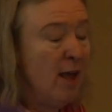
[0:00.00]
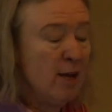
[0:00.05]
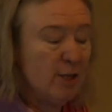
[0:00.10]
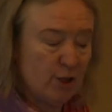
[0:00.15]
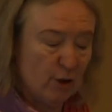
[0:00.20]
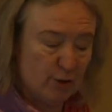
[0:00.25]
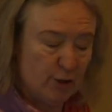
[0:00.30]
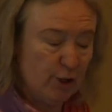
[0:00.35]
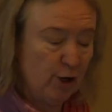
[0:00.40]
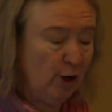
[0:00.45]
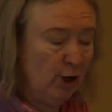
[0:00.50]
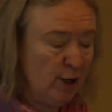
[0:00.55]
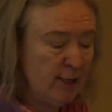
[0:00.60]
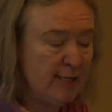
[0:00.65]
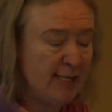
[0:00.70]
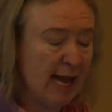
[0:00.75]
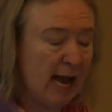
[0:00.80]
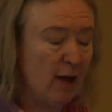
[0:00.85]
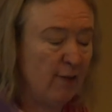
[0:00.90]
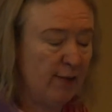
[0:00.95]
So it
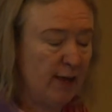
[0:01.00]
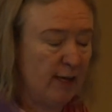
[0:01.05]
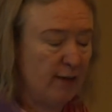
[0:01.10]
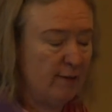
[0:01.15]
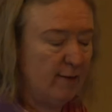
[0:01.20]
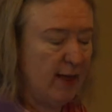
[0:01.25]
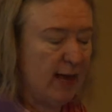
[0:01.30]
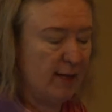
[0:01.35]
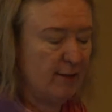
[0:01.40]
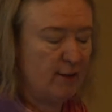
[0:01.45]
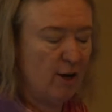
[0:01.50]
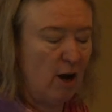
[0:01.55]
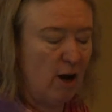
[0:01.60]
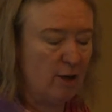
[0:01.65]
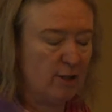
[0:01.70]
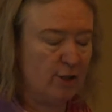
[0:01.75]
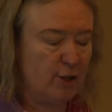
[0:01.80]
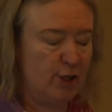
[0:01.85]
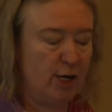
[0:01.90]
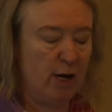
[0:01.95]
turns out that, that
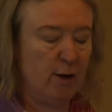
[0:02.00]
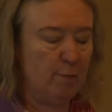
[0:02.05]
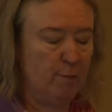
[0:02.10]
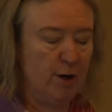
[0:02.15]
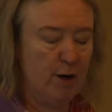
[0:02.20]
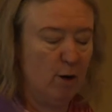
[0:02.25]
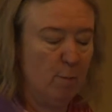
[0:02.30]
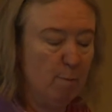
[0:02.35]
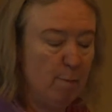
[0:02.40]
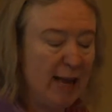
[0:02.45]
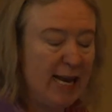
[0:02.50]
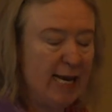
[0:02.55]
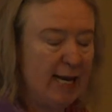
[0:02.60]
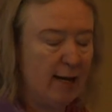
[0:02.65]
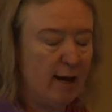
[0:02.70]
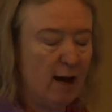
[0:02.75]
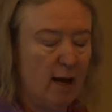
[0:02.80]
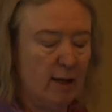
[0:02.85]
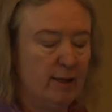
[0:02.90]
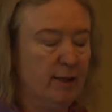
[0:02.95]
dogs share, you know, many
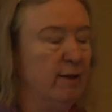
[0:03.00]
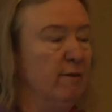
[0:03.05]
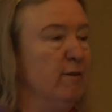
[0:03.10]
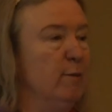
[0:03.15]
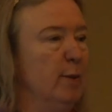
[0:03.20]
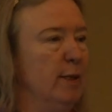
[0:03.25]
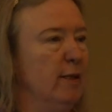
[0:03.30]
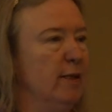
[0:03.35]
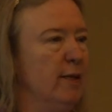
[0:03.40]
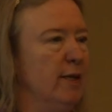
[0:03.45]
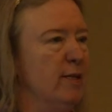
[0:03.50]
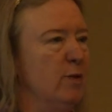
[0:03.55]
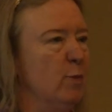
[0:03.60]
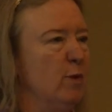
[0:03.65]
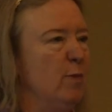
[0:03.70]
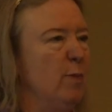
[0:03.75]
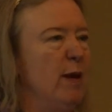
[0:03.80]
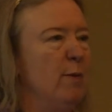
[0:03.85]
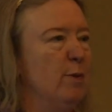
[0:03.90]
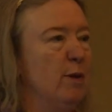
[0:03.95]
cognitive abilities
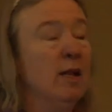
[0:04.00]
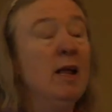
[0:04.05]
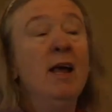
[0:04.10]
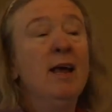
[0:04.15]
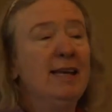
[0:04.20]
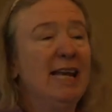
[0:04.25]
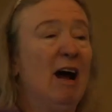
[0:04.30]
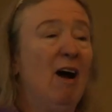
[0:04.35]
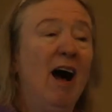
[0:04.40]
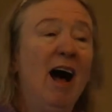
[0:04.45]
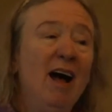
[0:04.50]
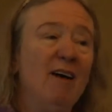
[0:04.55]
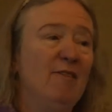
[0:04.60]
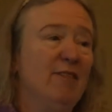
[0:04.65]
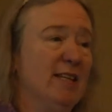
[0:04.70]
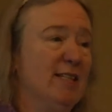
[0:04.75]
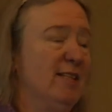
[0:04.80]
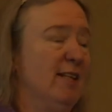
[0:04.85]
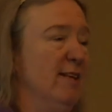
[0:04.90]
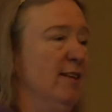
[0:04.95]
with people. Now,
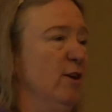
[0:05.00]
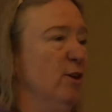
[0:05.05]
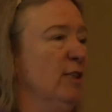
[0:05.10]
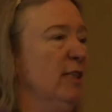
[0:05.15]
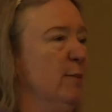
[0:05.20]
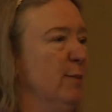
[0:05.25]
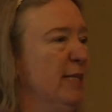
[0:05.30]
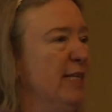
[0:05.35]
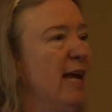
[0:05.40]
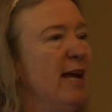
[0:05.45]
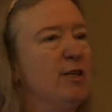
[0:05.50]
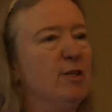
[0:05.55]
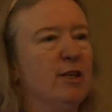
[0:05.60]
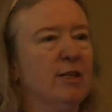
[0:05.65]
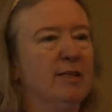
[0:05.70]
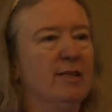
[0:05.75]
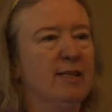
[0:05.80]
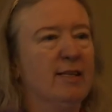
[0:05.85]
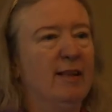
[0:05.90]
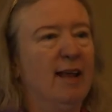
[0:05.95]
obviously, there are
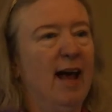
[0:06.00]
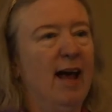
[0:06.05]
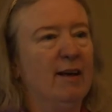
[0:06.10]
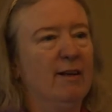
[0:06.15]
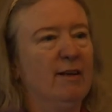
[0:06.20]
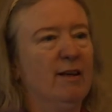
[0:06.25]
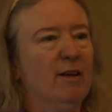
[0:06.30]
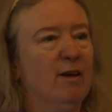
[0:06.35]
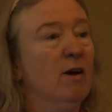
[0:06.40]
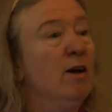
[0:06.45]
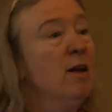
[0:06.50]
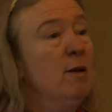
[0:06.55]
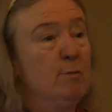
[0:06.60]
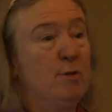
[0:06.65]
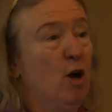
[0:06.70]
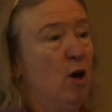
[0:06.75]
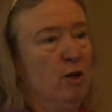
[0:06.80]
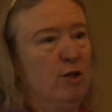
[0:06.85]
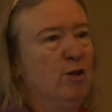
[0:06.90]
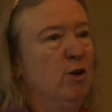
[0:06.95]
limitations to that. You know,
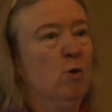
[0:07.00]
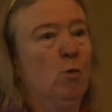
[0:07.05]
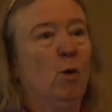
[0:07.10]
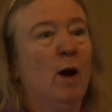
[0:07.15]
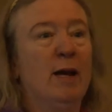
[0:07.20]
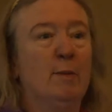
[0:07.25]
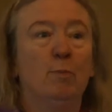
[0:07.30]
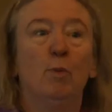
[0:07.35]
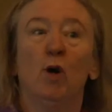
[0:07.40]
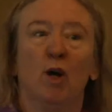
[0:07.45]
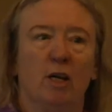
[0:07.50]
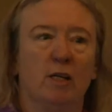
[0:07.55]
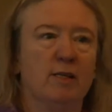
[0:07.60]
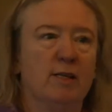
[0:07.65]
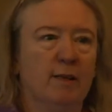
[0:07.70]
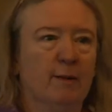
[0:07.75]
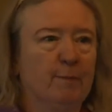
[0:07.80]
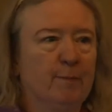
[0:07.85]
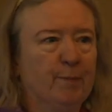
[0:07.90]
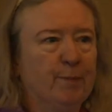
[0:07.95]
dogs don't write
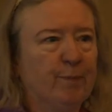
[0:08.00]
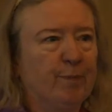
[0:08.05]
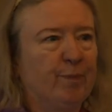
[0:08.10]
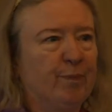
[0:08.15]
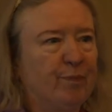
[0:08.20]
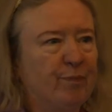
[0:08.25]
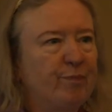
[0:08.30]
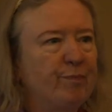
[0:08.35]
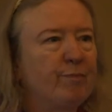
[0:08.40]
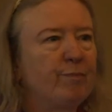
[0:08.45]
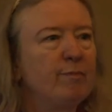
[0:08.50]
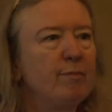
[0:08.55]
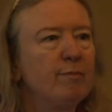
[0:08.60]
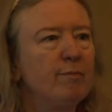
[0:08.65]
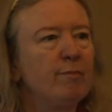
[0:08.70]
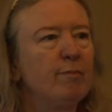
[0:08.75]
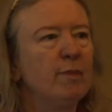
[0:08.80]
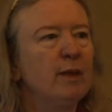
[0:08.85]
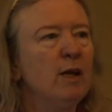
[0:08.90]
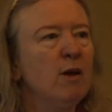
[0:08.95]
books.
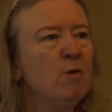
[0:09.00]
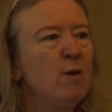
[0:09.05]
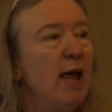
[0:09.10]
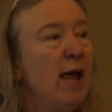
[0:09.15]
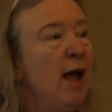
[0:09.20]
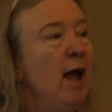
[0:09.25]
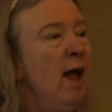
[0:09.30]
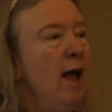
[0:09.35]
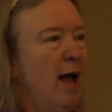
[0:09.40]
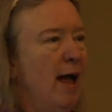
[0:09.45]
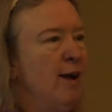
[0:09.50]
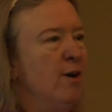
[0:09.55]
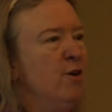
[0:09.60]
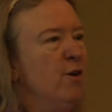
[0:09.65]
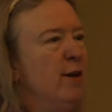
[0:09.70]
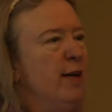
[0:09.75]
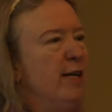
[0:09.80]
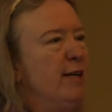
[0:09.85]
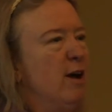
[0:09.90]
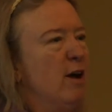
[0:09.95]
Okay, I don't know
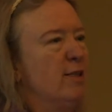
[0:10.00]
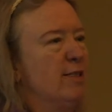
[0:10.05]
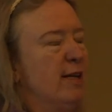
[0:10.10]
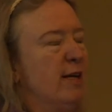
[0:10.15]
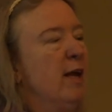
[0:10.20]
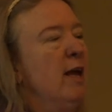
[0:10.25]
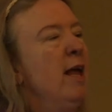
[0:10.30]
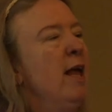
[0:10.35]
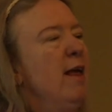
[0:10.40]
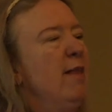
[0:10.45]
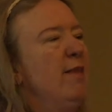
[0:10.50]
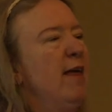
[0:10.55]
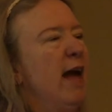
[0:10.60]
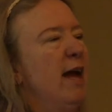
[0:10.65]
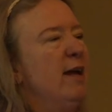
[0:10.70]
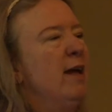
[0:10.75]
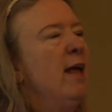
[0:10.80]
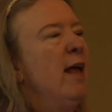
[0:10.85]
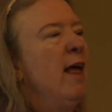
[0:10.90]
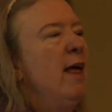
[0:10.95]
any dogs that,
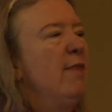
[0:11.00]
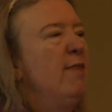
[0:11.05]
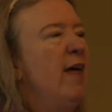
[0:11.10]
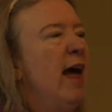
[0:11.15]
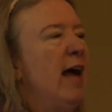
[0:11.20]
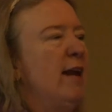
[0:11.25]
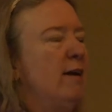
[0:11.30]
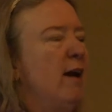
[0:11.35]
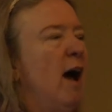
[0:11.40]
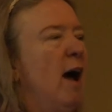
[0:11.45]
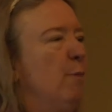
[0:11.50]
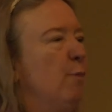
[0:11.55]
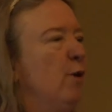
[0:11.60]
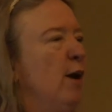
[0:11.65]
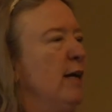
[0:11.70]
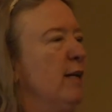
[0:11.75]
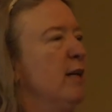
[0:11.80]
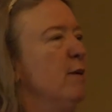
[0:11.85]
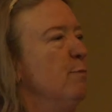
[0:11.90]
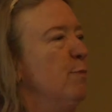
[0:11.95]
that, that
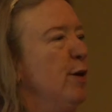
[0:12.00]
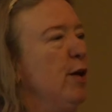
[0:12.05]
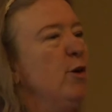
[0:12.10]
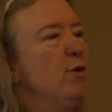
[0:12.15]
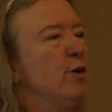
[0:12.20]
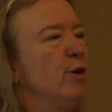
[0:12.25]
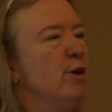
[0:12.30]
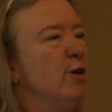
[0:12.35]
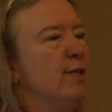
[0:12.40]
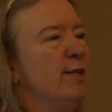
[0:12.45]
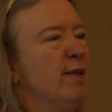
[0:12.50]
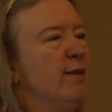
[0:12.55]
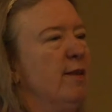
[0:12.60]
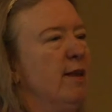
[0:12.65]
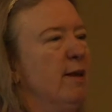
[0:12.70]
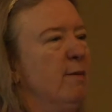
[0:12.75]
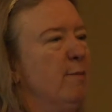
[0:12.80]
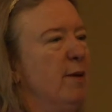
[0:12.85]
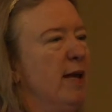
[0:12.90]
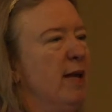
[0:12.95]
operate computers in
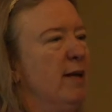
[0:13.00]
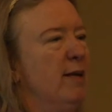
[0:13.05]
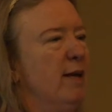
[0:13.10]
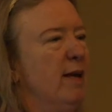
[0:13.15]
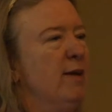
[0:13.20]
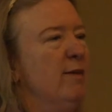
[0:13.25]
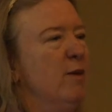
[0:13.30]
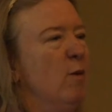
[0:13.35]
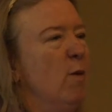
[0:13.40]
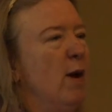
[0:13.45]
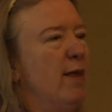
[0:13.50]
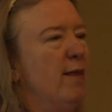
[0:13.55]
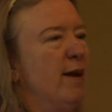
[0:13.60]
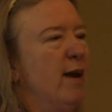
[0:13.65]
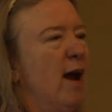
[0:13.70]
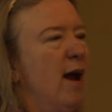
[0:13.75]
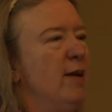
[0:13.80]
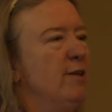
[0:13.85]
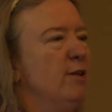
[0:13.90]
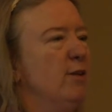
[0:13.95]
the, in, in the way that
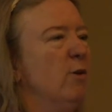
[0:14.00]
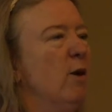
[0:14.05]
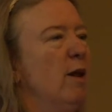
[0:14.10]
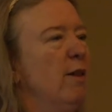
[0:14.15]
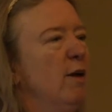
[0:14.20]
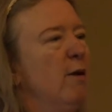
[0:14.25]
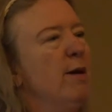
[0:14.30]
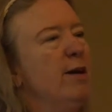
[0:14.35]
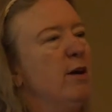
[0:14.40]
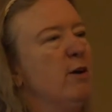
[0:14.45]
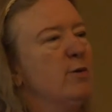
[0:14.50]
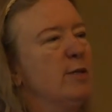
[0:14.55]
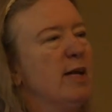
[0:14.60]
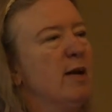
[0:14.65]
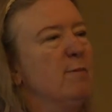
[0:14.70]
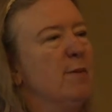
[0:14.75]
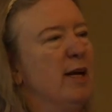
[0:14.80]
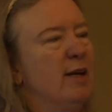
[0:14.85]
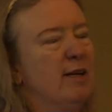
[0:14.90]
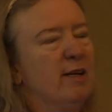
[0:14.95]
I do, although I know
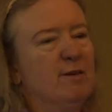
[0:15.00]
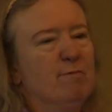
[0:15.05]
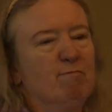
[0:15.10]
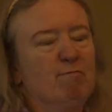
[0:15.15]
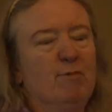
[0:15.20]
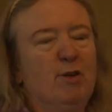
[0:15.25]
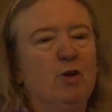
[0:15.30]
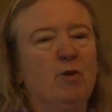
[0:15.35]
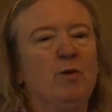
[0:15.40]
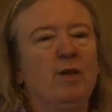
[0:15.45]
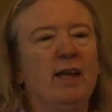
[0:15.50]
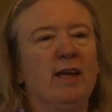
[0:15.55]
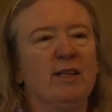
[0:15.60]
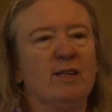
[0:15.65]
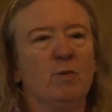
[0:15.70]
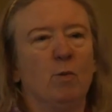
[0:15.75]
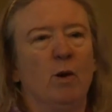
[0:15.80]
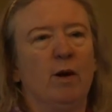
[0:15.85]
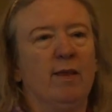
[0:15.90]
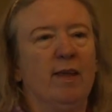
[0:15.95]
some that can do
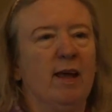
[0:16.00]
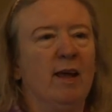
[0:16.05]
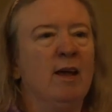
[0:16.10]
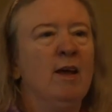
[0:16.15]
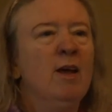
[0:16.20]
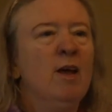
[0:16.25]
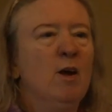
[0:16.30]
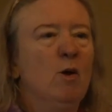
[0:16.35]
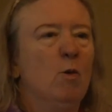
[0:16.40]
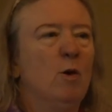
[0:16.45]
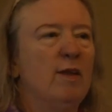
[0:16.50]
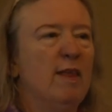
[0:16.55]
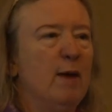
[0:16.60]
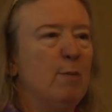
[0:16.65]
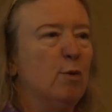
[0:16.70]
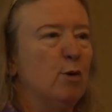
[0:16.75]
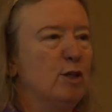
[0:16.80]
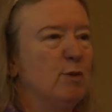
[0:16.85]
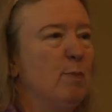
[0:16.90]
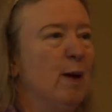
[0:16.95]
things where they, where they
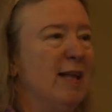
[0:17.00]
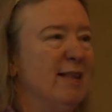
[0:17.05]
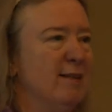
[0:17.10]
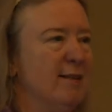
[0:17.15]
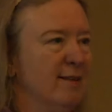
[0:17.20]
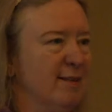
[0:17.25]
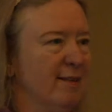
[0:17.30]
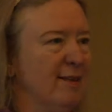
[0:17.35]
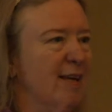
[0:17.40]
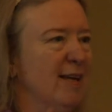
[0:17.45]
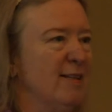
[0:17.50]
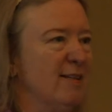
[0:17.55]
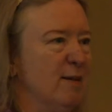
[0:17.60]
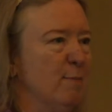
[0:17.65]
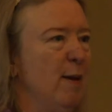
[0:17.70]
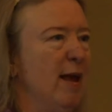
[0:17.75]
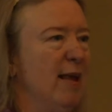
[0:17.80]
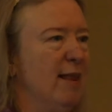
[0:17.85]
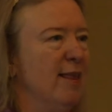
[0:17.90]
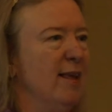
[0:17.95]
push buttons and things and
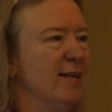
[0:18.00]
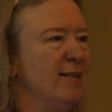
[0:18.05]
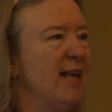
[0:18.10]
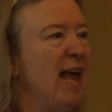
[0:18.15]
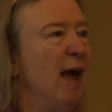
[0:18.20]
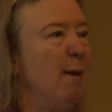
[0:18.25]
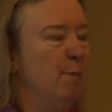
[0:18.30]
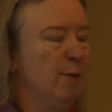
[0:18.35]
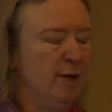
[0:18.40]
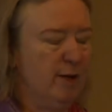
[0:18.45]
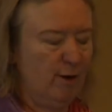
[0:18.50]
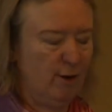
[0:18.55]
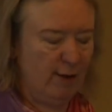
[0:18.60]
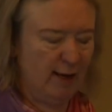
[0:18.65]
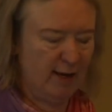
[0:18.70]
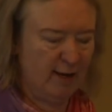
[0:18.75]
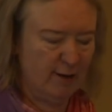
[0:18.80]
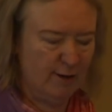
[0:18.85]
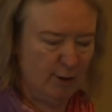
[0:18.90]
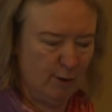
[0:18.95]
make things happen. You know,
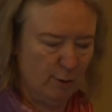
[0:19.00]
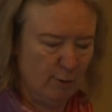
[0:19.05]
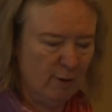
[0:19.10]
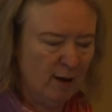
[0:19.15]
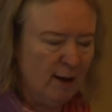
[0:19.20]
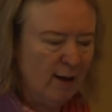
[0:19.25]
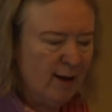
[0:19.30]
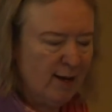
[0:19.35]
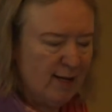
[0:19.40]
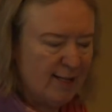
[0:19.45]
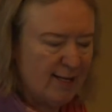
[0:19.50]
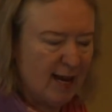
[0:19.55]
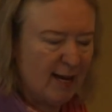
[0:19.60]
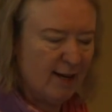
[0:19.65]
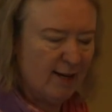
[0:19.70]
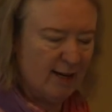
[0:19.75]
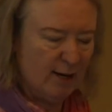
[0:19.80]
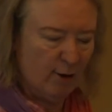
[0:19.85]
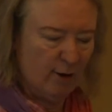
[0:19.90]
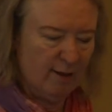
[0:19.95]
they can do
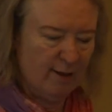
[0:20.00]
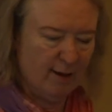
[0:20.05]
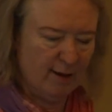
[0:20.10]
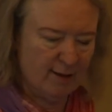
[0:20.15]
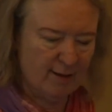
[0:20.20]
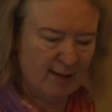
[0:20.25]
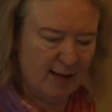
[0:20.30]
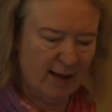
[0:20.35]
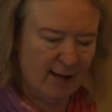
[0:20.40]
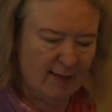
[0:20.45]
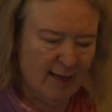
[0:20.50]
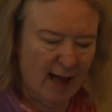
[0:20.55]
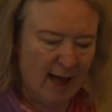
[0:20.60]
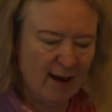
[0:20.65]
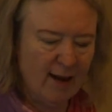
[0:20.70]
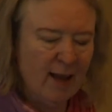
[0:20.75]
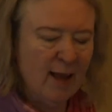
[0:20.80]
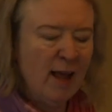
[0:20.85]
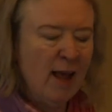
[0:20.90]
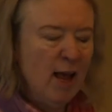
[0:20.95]
secondary things like
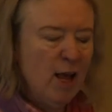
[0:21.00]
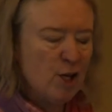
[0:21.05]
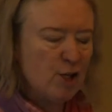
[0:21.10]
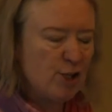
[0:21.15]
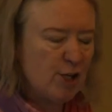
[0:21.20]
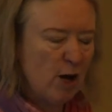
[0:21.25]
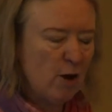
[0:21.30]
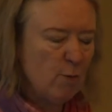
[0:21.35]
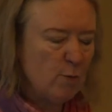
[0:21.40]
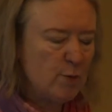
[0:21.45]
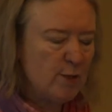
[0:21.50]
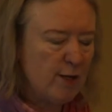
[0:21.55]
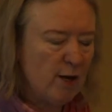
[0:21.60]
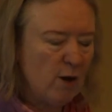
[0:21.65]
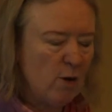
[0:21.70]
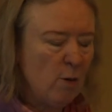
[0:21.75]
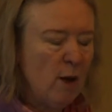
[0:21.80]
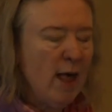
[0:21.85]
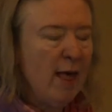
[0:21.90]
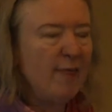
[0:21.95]
that. So,
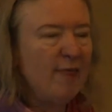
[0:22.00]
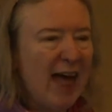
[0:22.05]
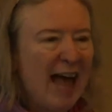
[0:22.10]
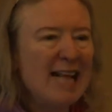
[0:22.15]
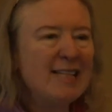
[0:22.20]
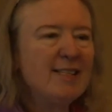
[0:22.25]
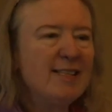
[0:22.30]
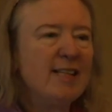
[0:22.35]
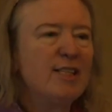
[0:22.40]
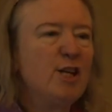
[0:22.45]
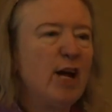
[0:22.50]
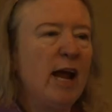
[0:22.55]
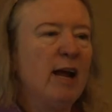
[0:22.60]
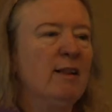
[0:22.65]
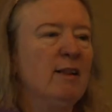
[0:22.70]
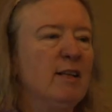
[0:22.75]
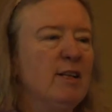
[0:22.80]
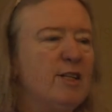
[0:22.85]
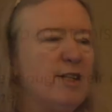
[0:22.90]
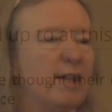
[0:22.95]
so that's the
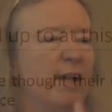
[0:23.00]
challenge